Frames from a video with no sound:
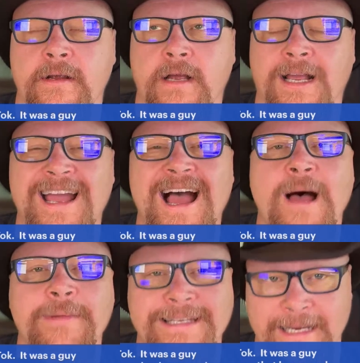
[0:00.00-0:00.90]

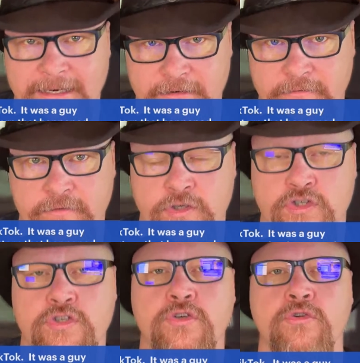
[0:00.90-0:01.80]
accommodative
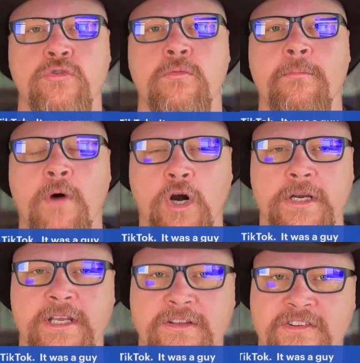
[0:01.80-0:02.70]
to
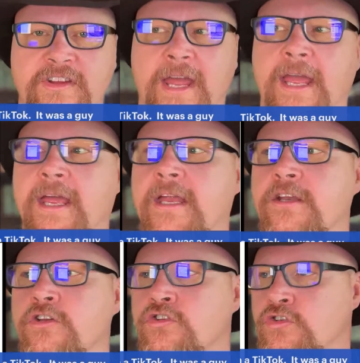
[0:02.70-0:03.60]
markets
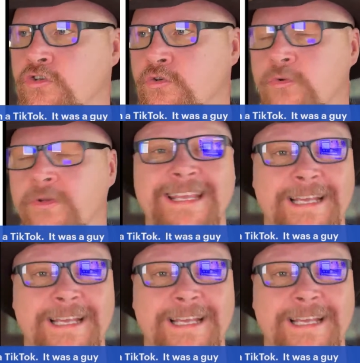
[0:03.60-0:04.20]
and to the